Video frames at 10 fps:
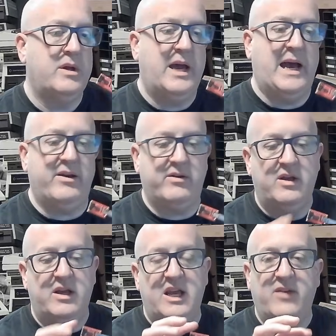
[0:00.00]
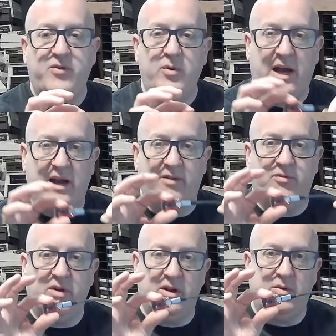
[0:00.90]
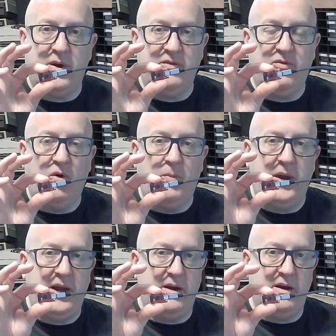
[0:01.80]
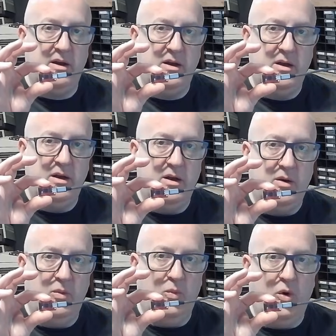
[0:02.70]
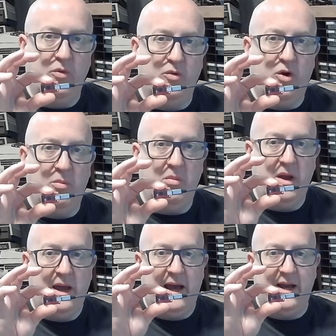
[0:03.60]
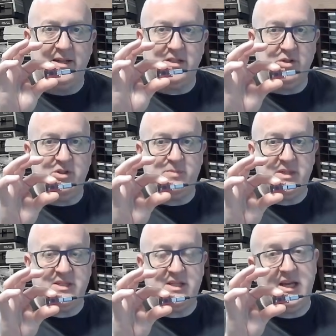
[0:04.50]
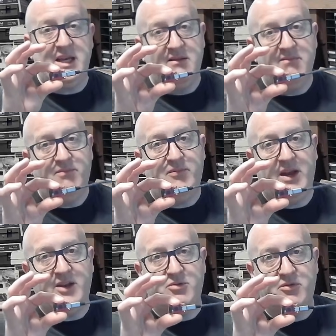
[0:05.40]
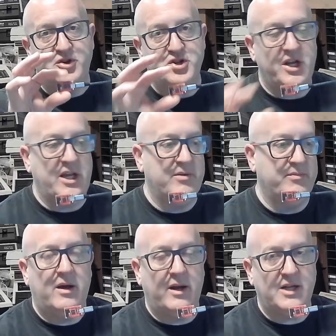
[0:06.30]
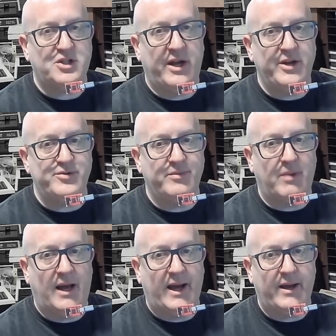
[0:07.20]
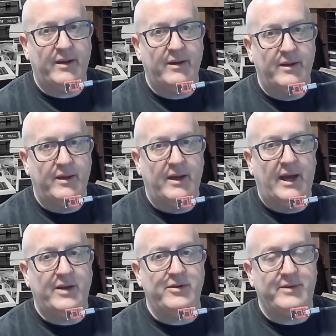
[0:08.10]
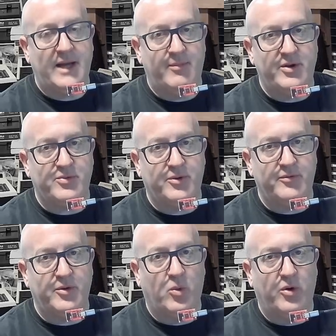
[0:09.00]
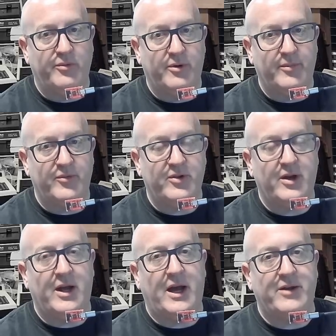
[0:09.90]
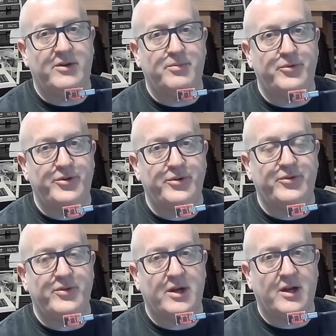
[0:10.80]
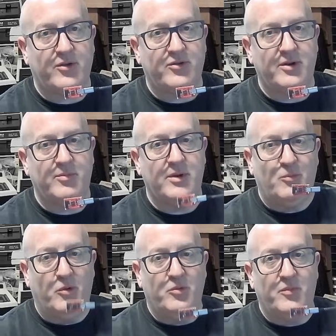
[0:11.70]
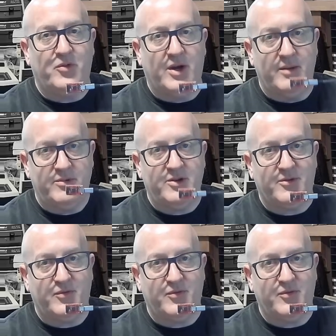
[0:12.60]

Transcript: And if you have a 24-pin OneROM and it's USB-C, then it's revision E. Unless you're Adrian Black and you damaged one of your OneROMs, and I had to produce a custom OneROM type just